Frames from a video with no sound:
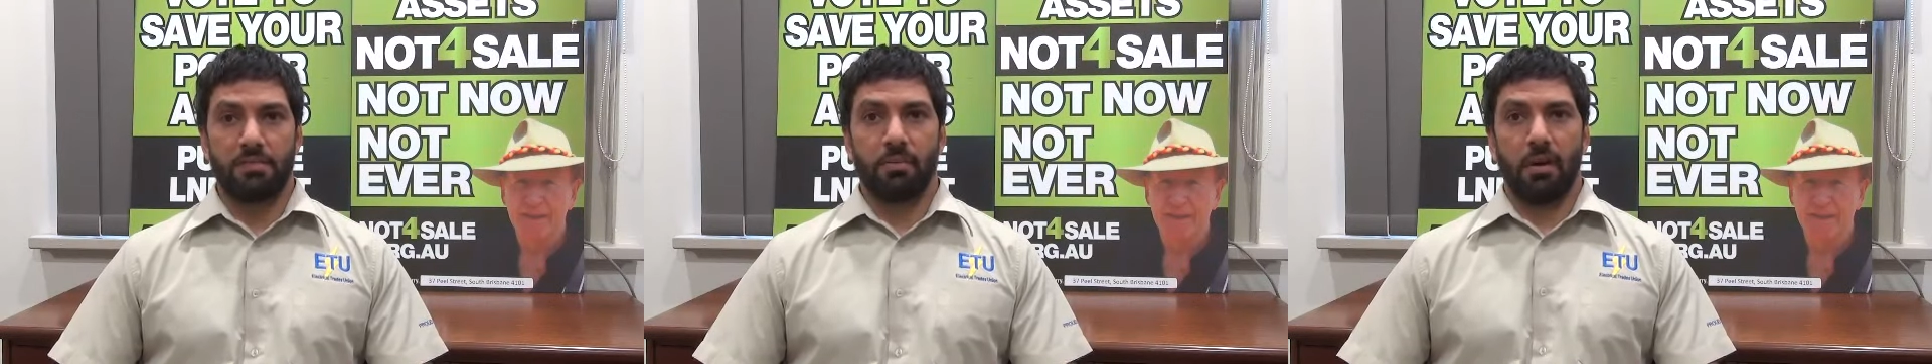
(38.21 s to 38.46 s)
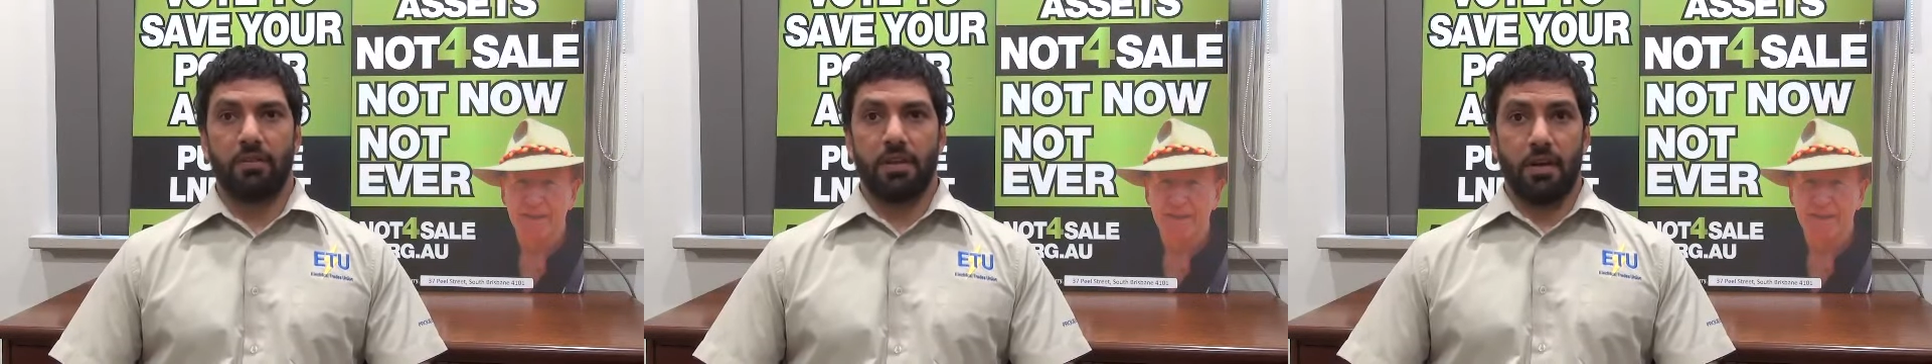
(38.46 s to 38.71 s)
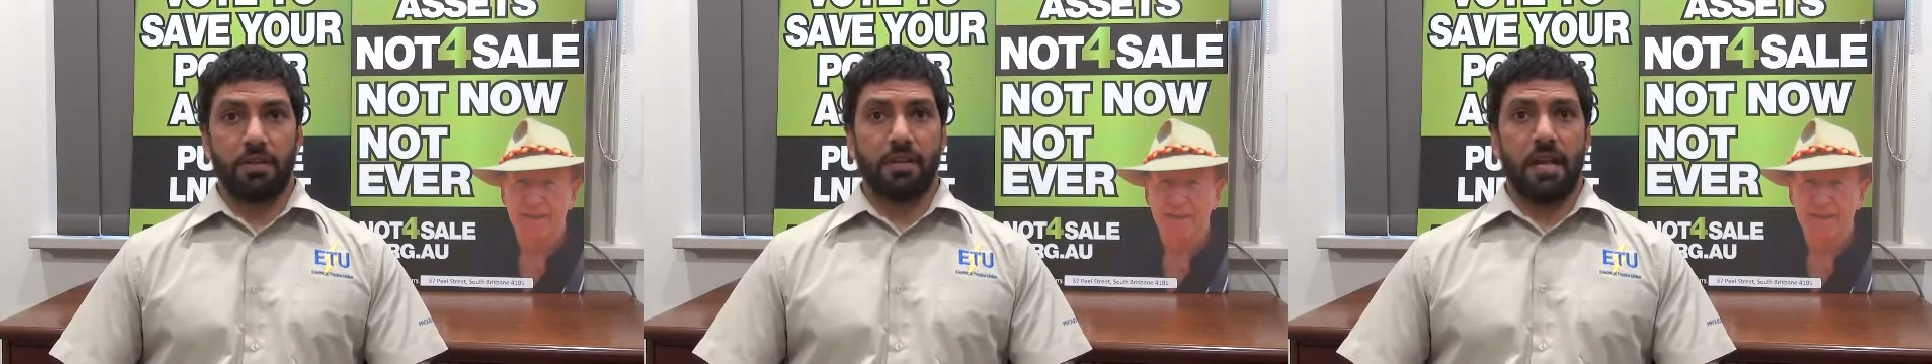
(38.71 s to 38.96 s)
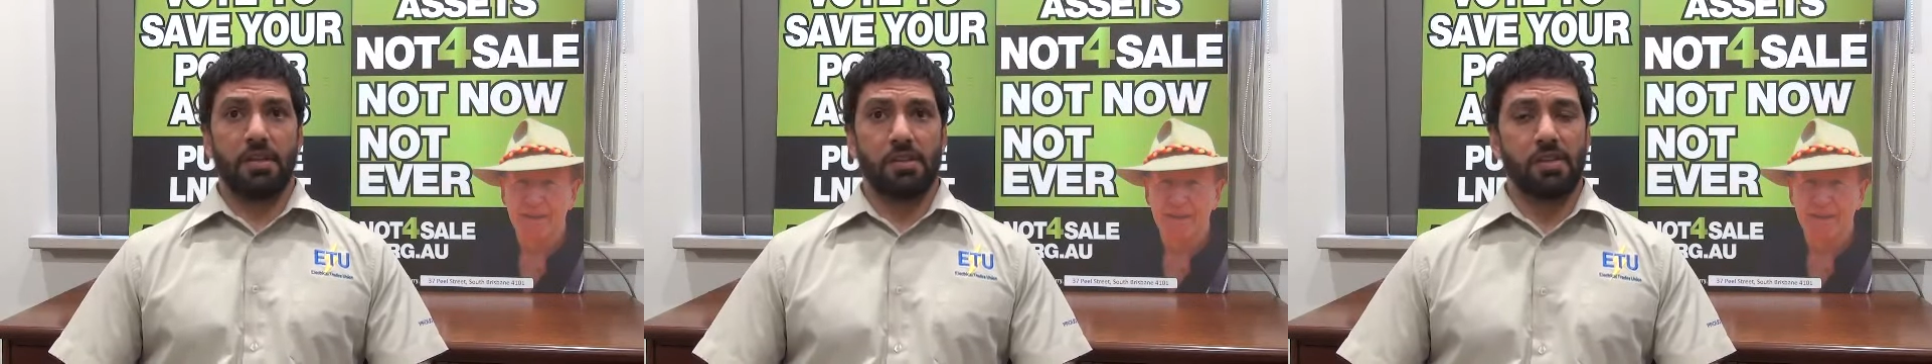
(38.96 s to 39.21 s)

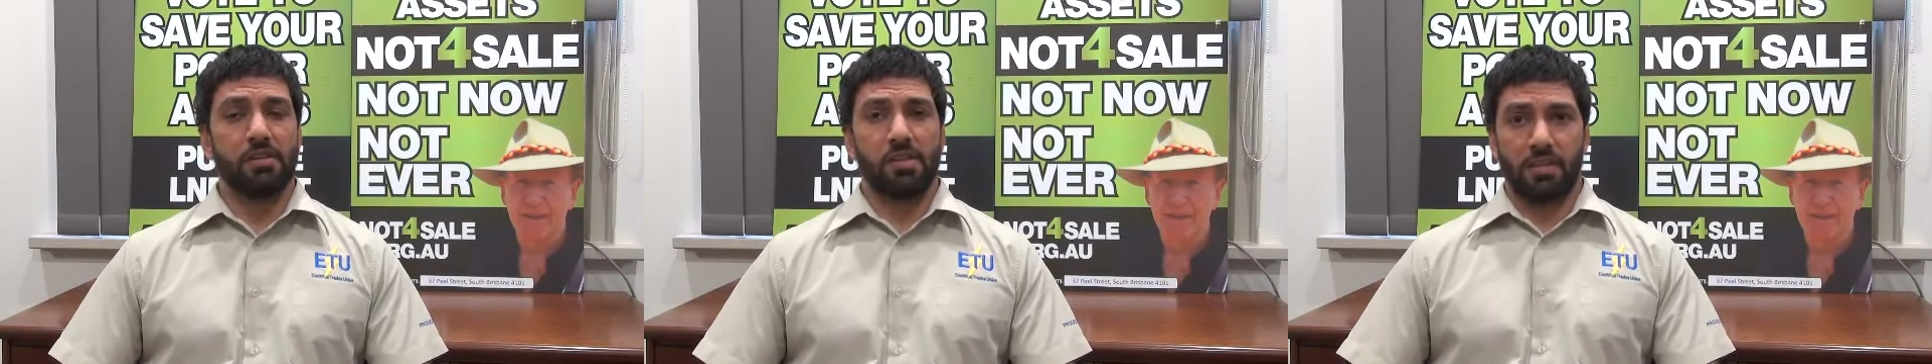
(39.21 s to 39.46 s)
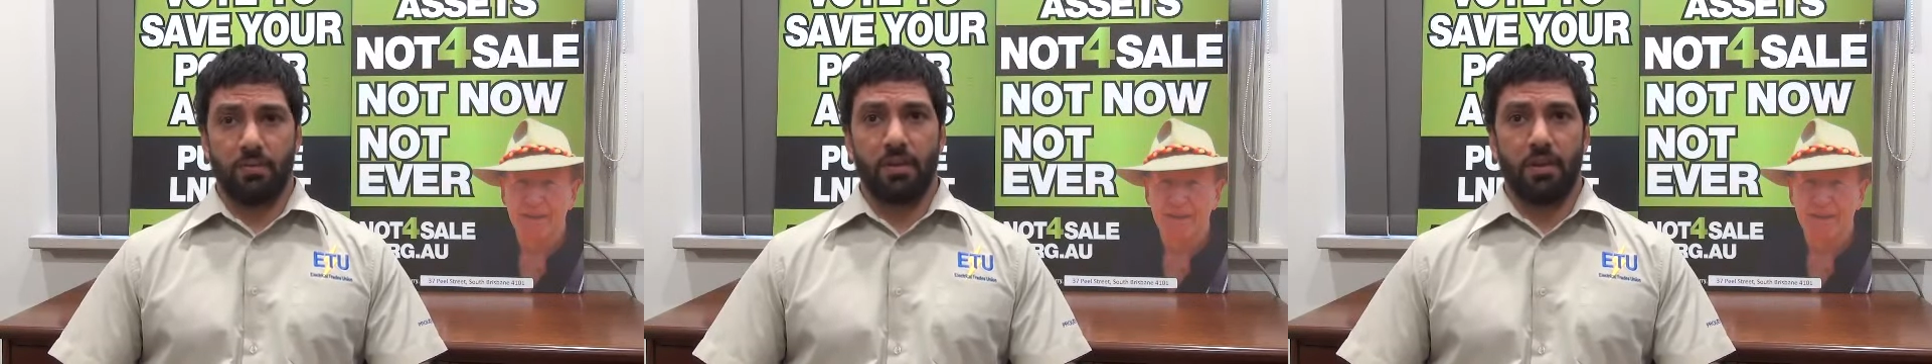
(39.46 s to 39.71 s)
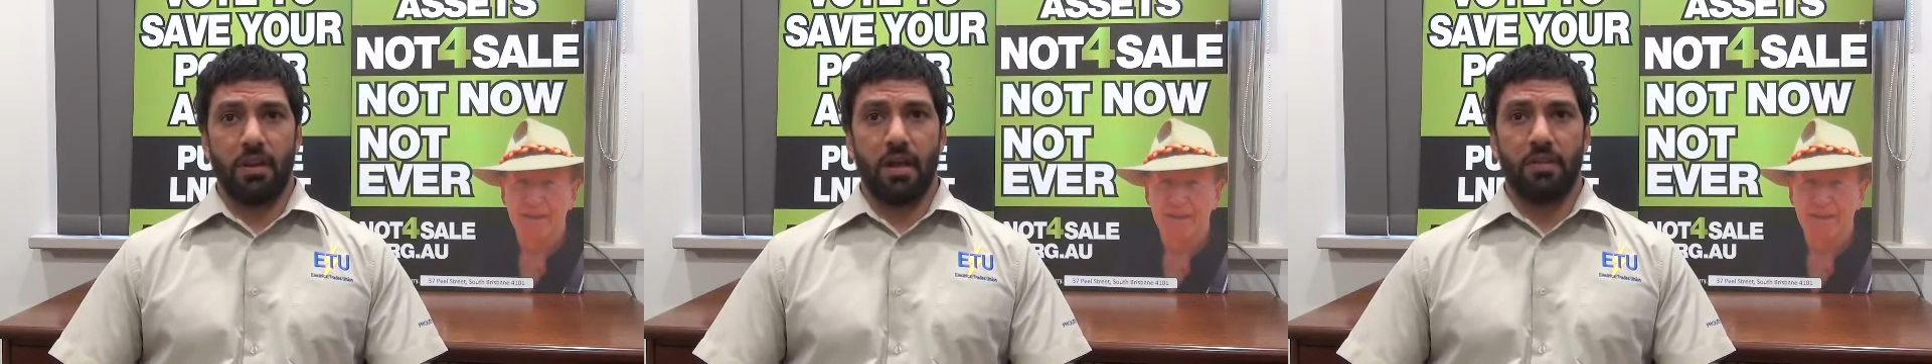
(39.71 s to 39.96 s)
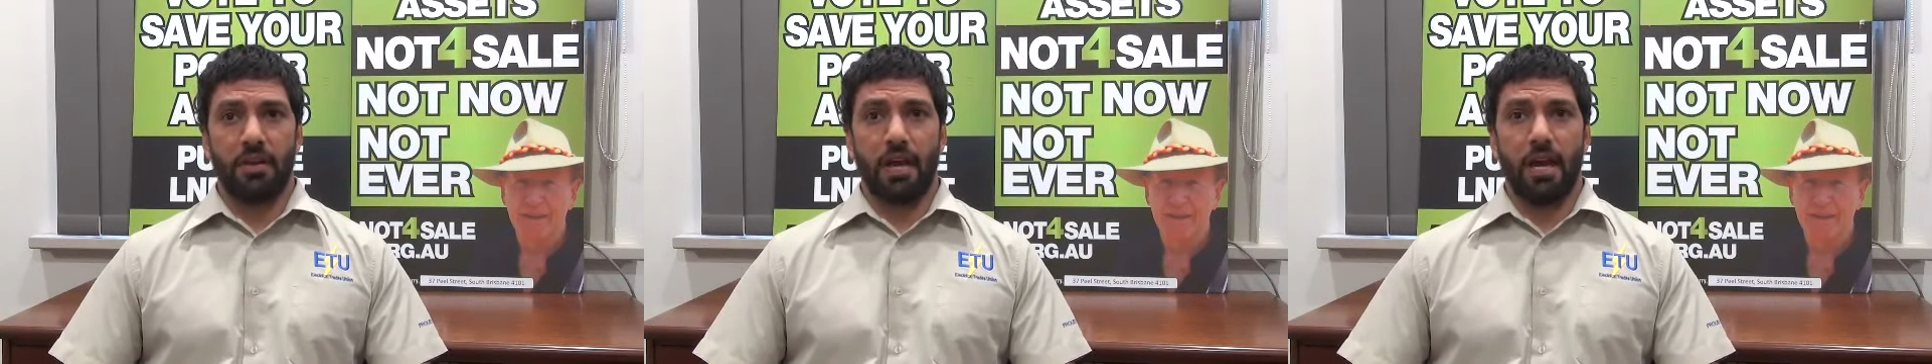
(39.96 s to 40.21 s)
privatisation, just with
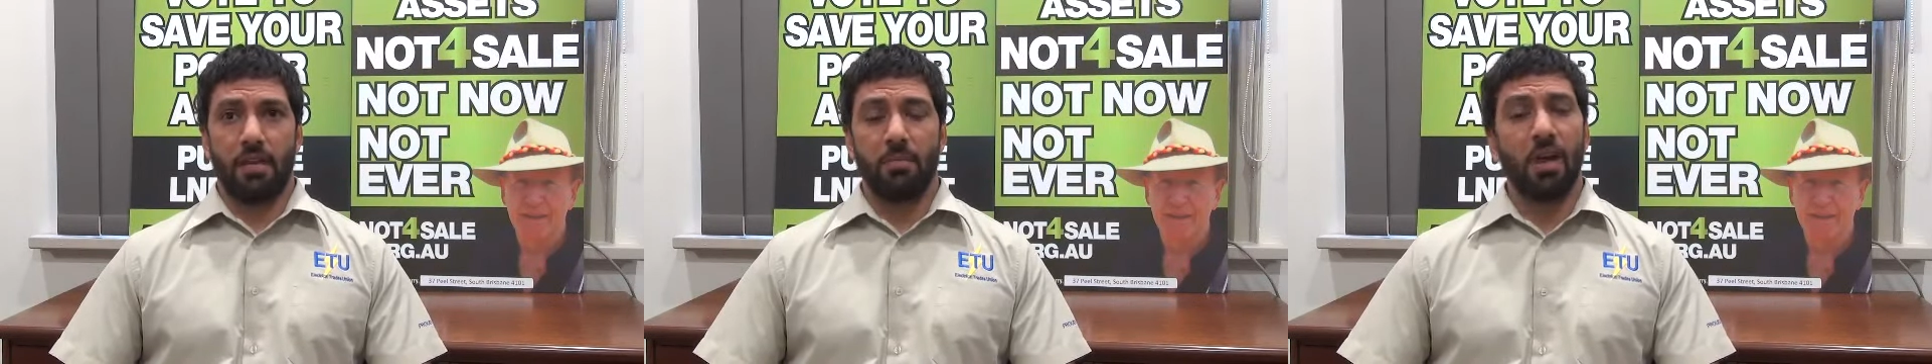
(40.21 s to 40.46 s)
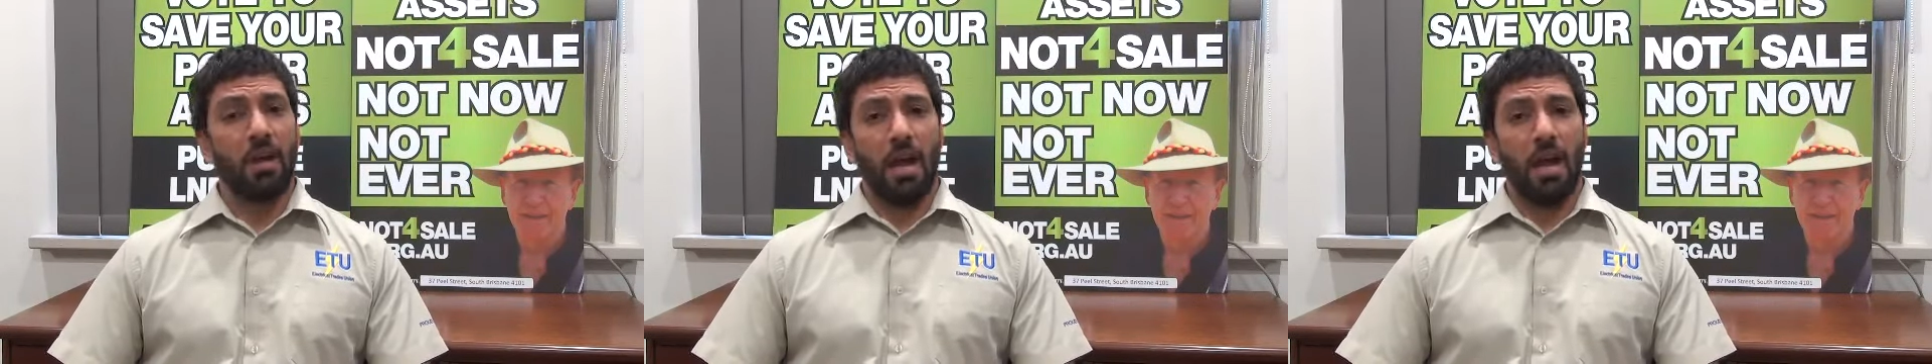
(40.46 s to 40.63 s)
another name.